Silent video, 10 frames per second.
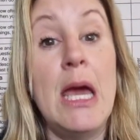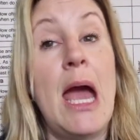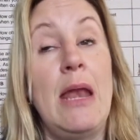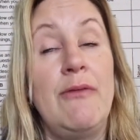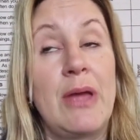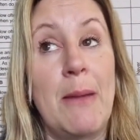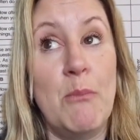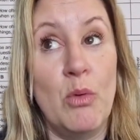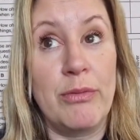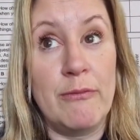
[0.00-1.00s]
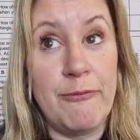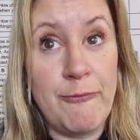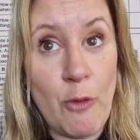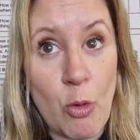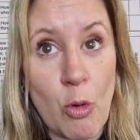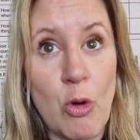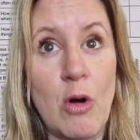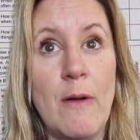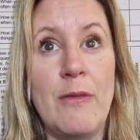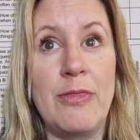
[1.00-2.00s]
And if you get more than 4,
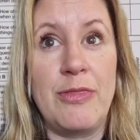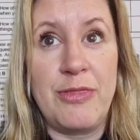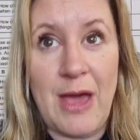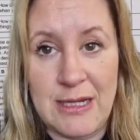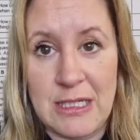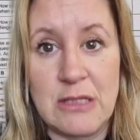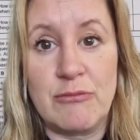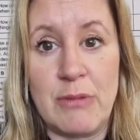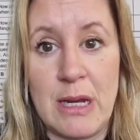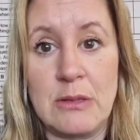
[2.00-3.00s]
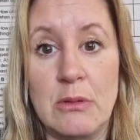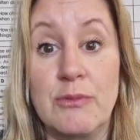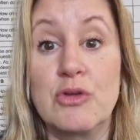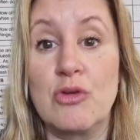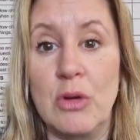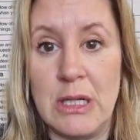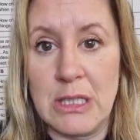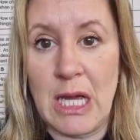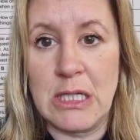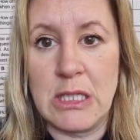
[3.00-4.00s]
that is a really sort of strong
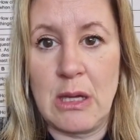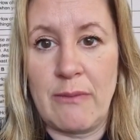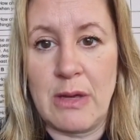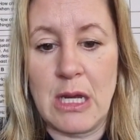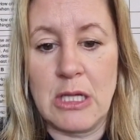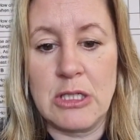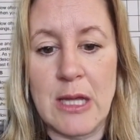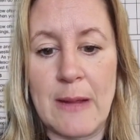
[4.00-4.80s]
indicator that you have ADHD.